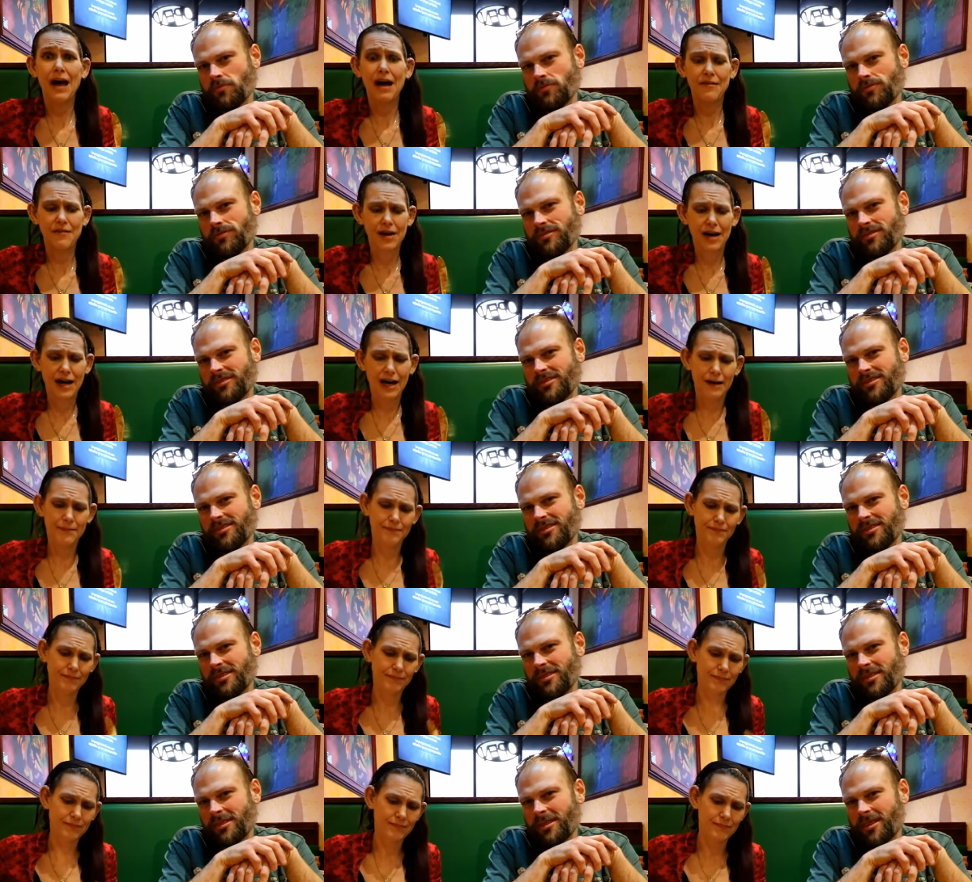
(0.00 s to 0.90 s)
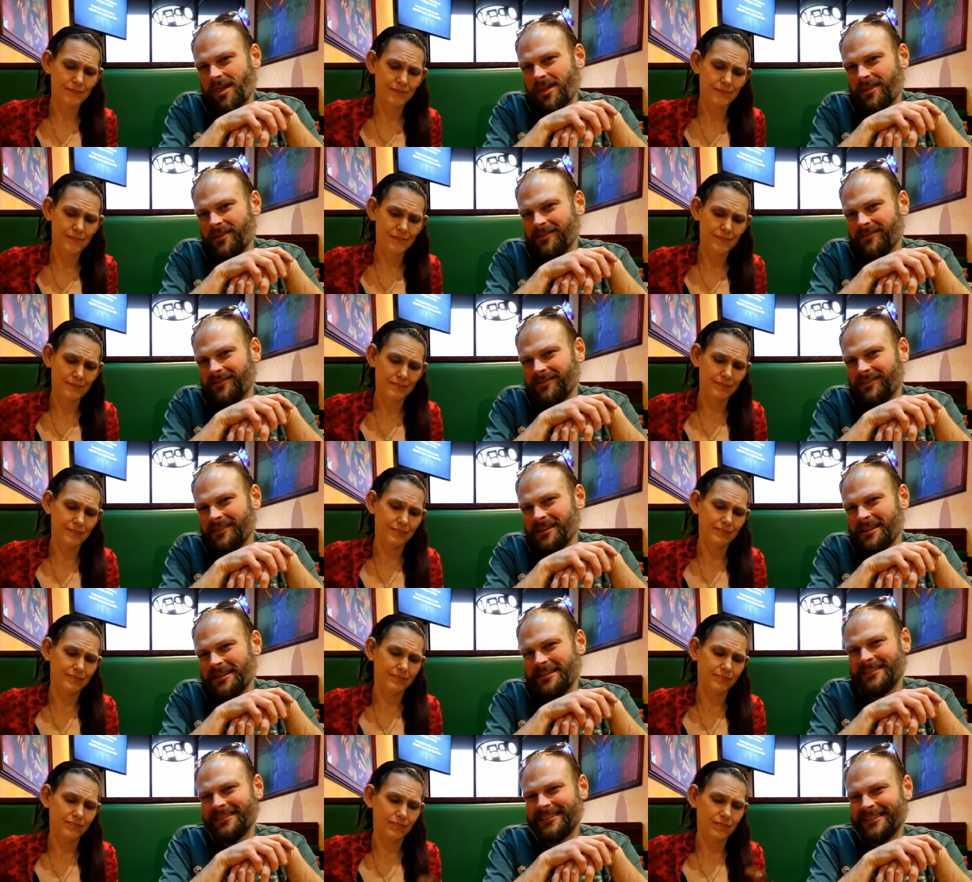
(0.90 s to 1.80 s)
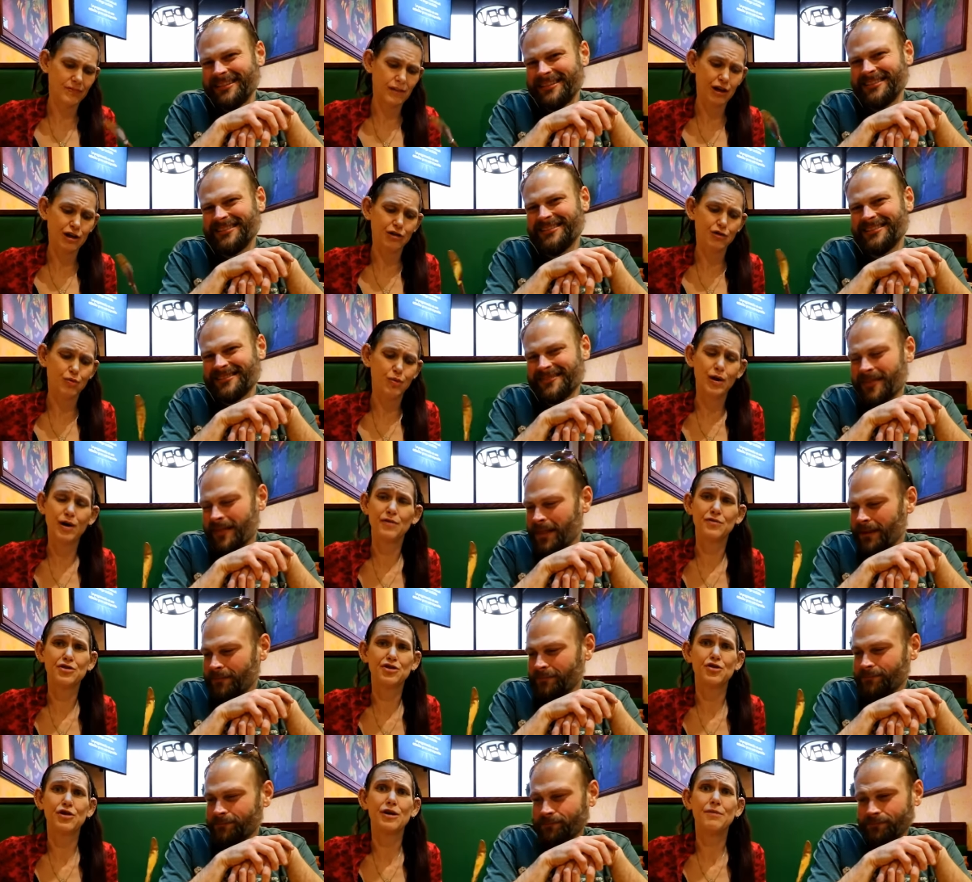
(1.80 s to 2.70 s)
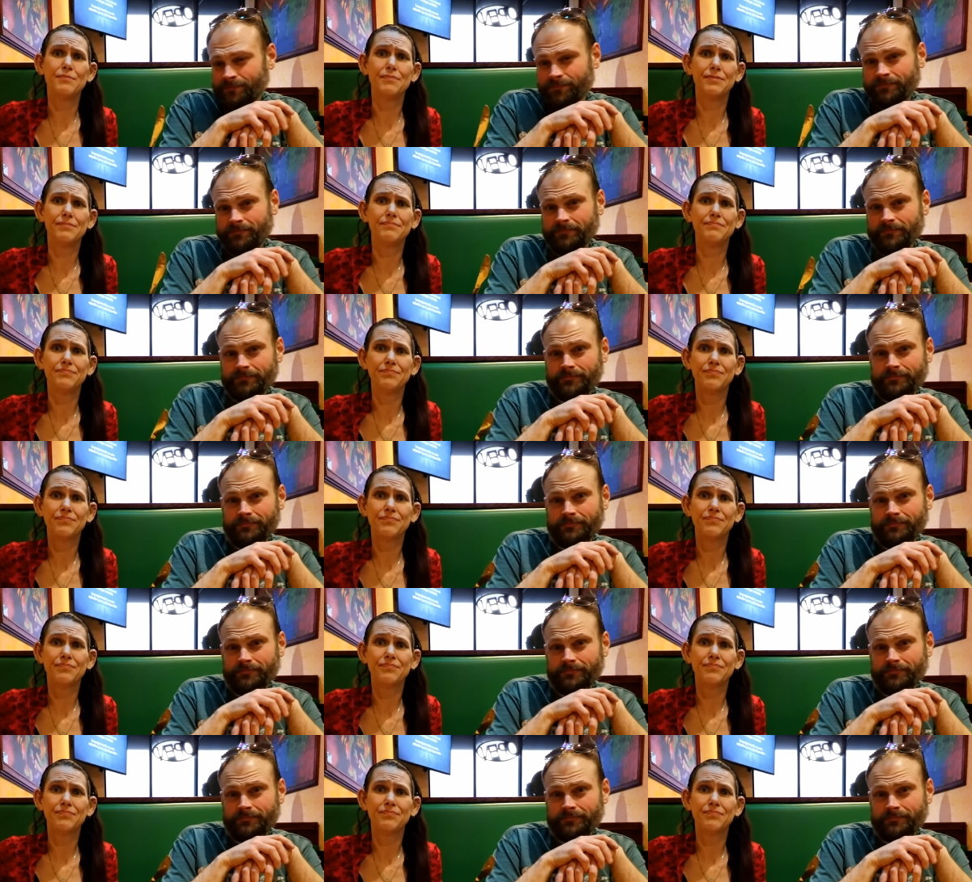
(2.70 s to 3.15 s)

Speaker 1: I've got like twelve shrimp.